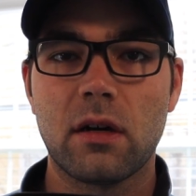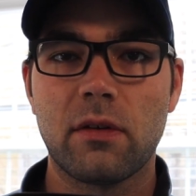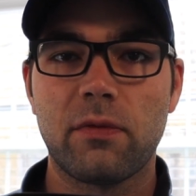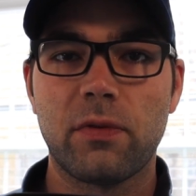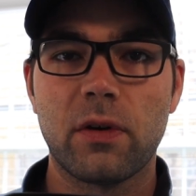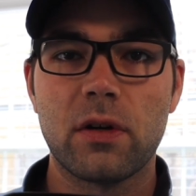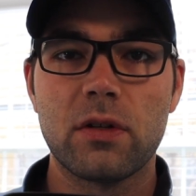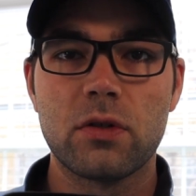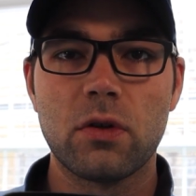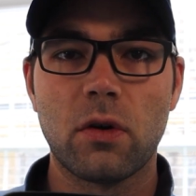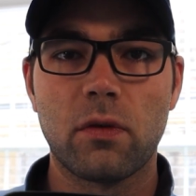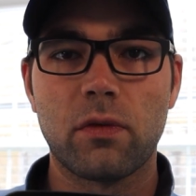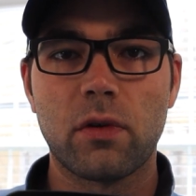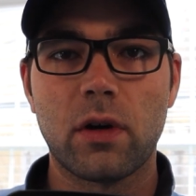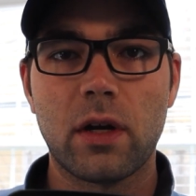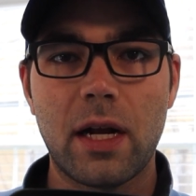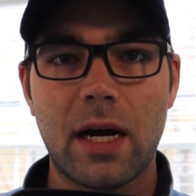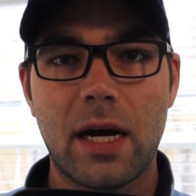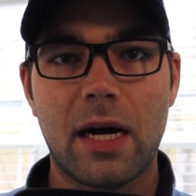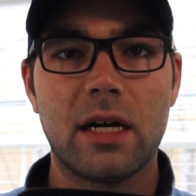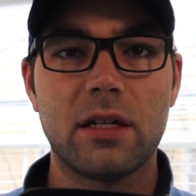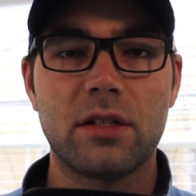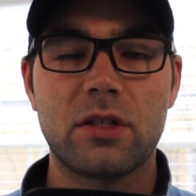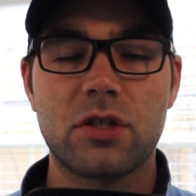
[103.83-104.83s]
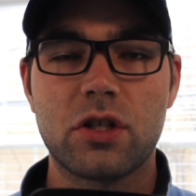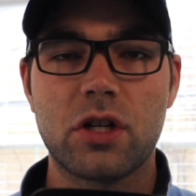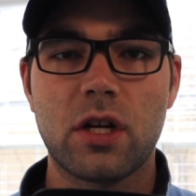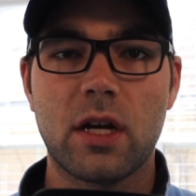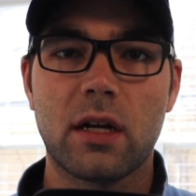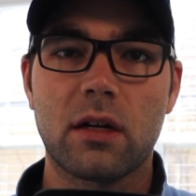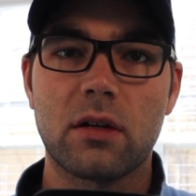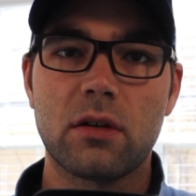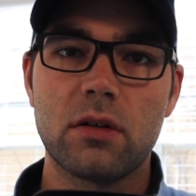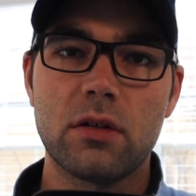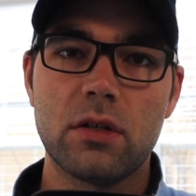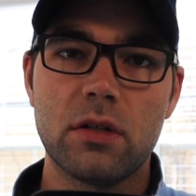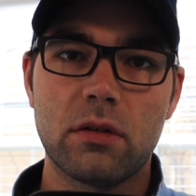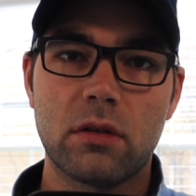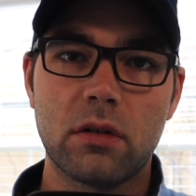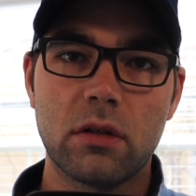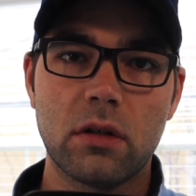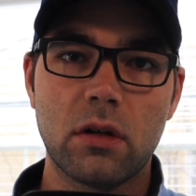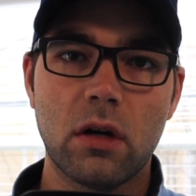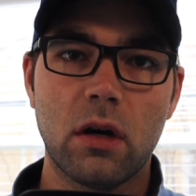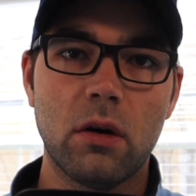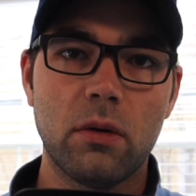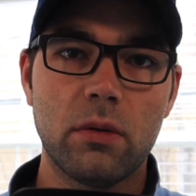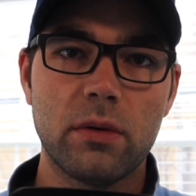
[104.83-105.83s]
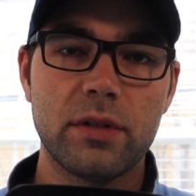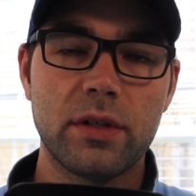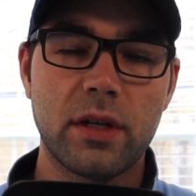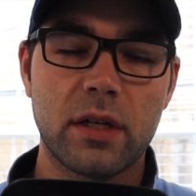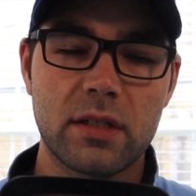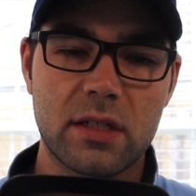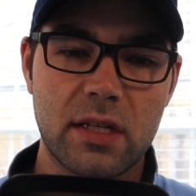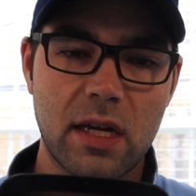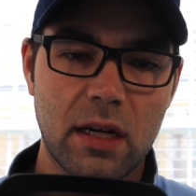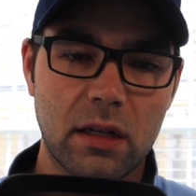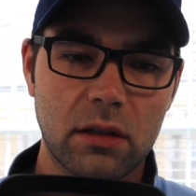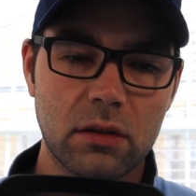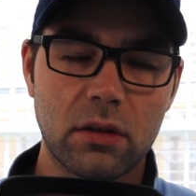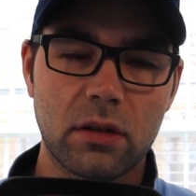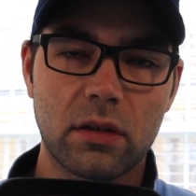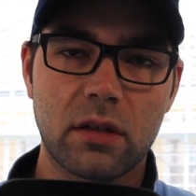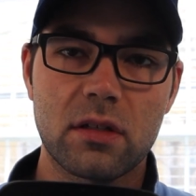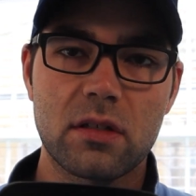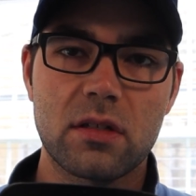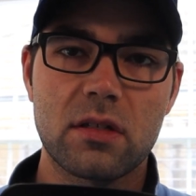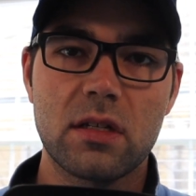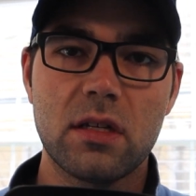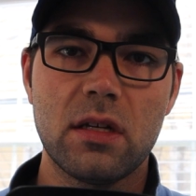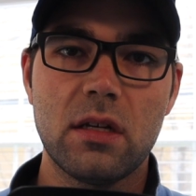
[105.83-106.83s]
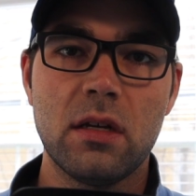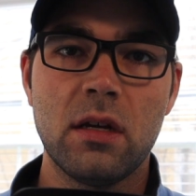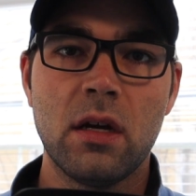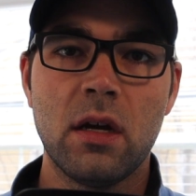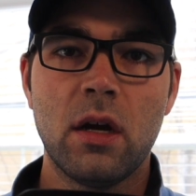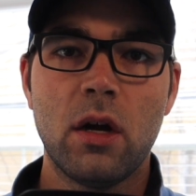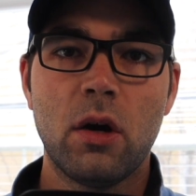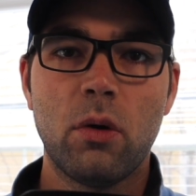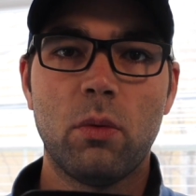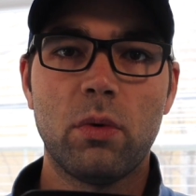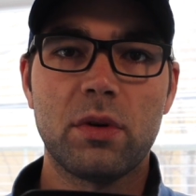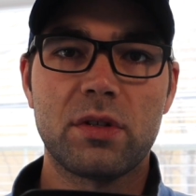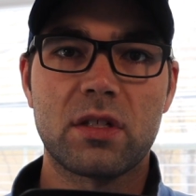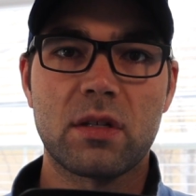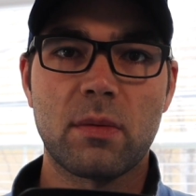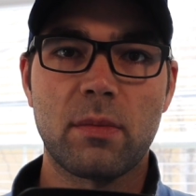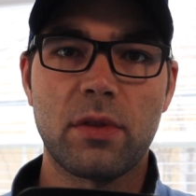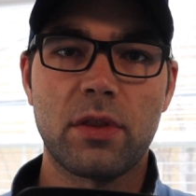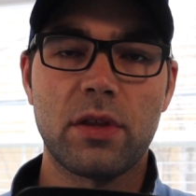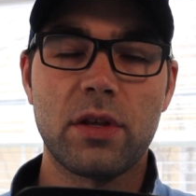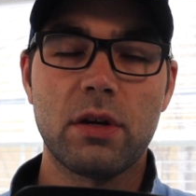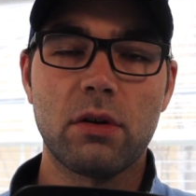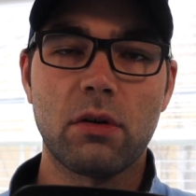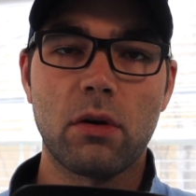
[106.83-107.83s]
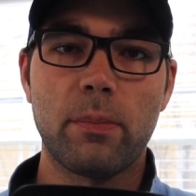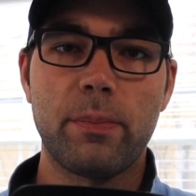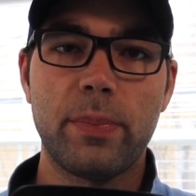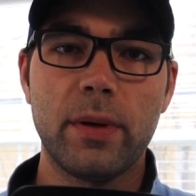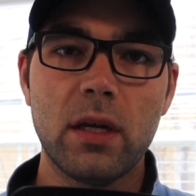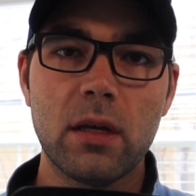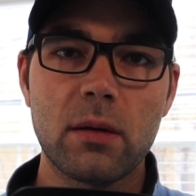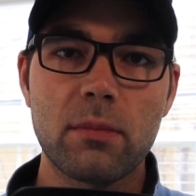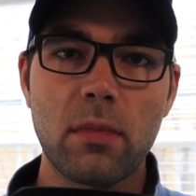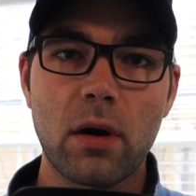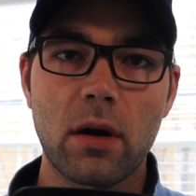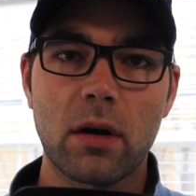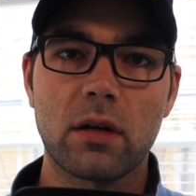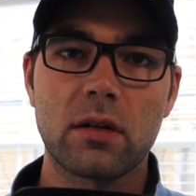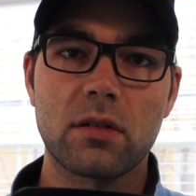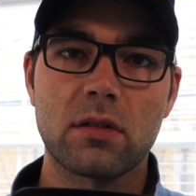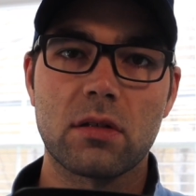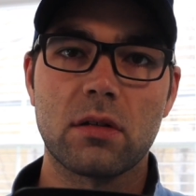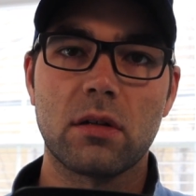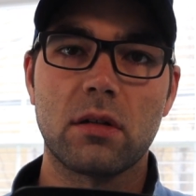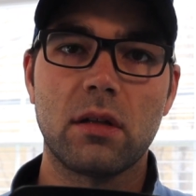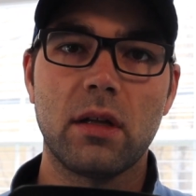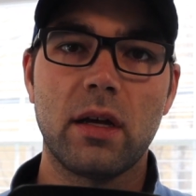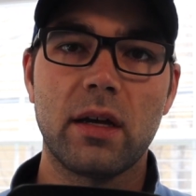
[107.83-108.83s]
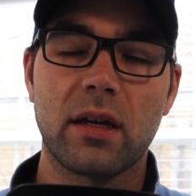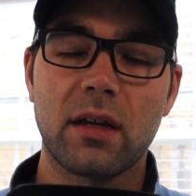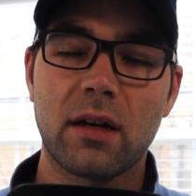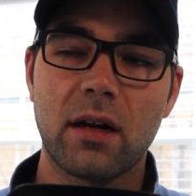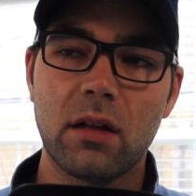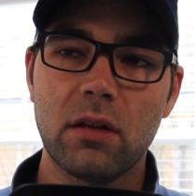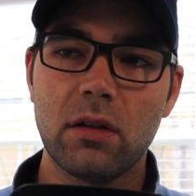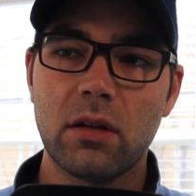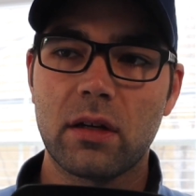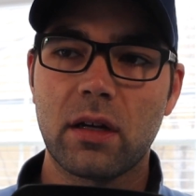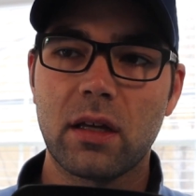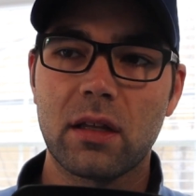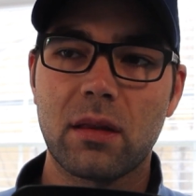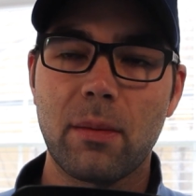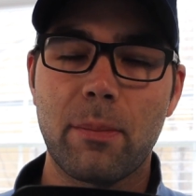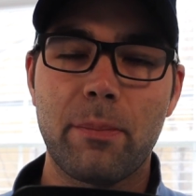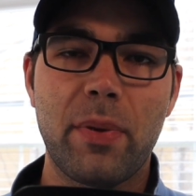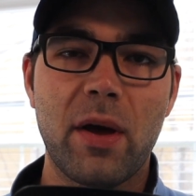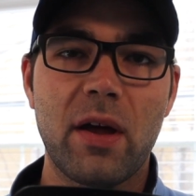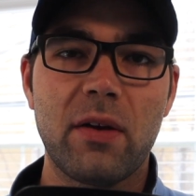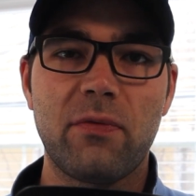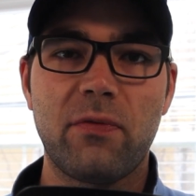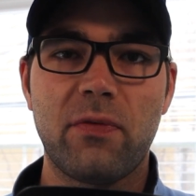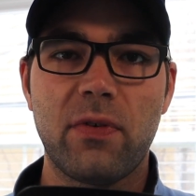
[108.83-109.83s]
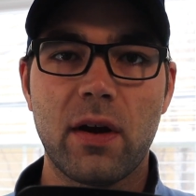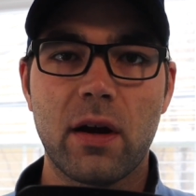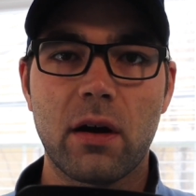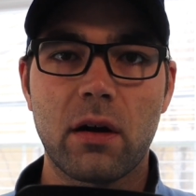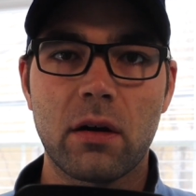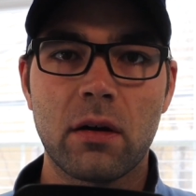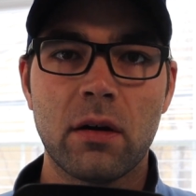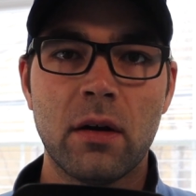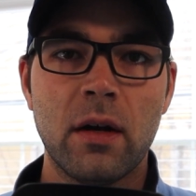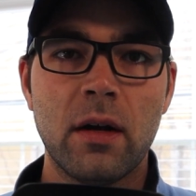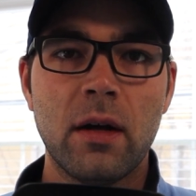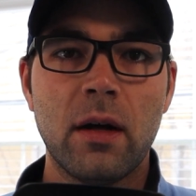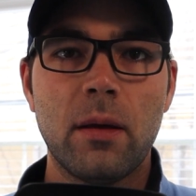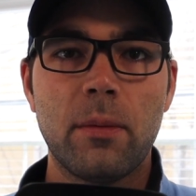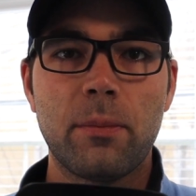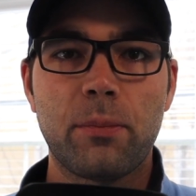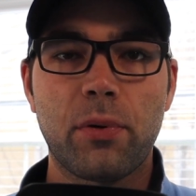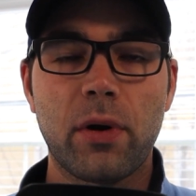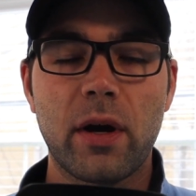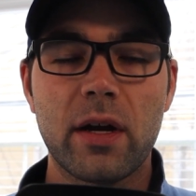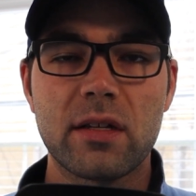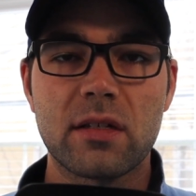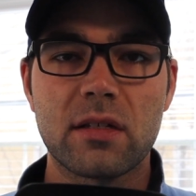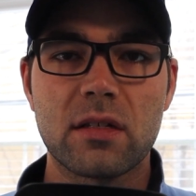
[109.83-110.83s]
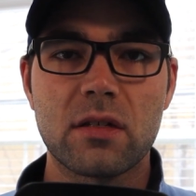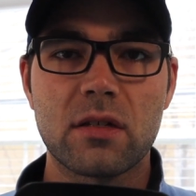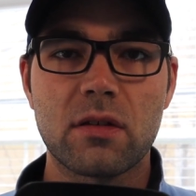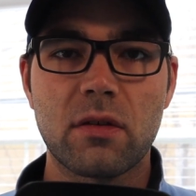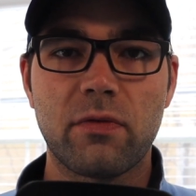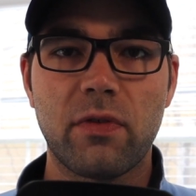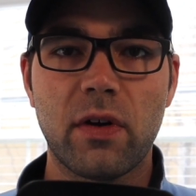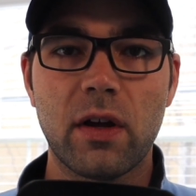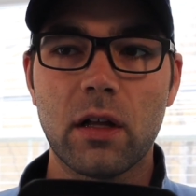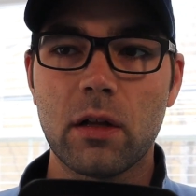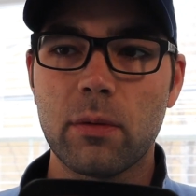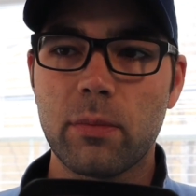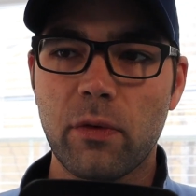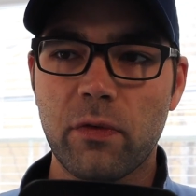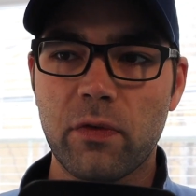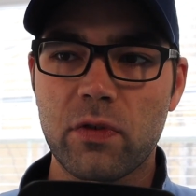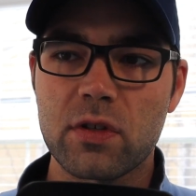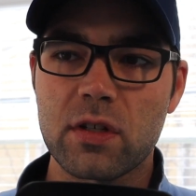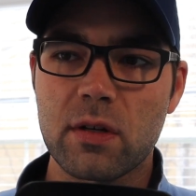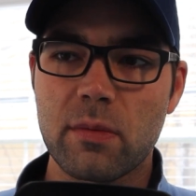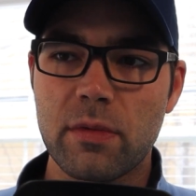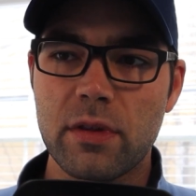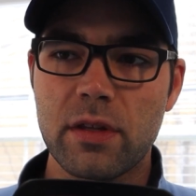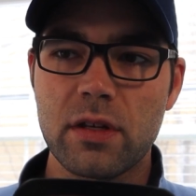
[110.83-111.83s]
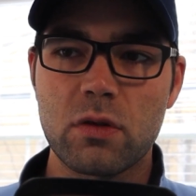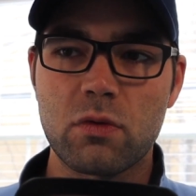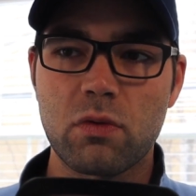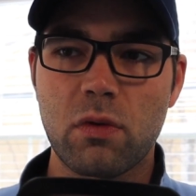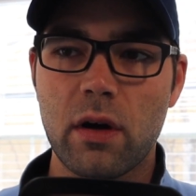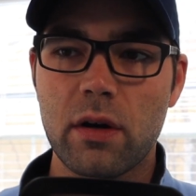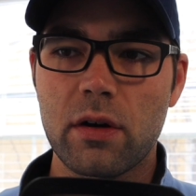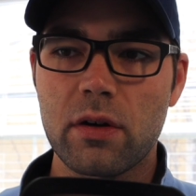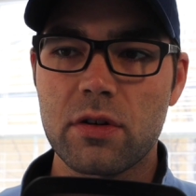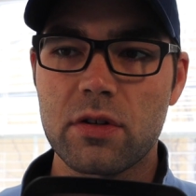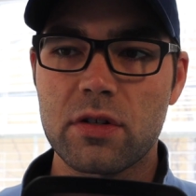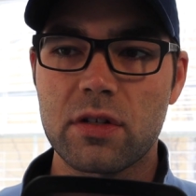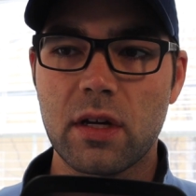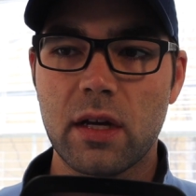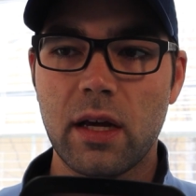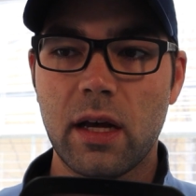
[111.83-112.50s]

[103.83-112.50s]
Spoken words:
Friends over at Odds Checker, you can go and take a look and see what some of the European markets look like, and I'll look at the Betfair prices available for some of these runners.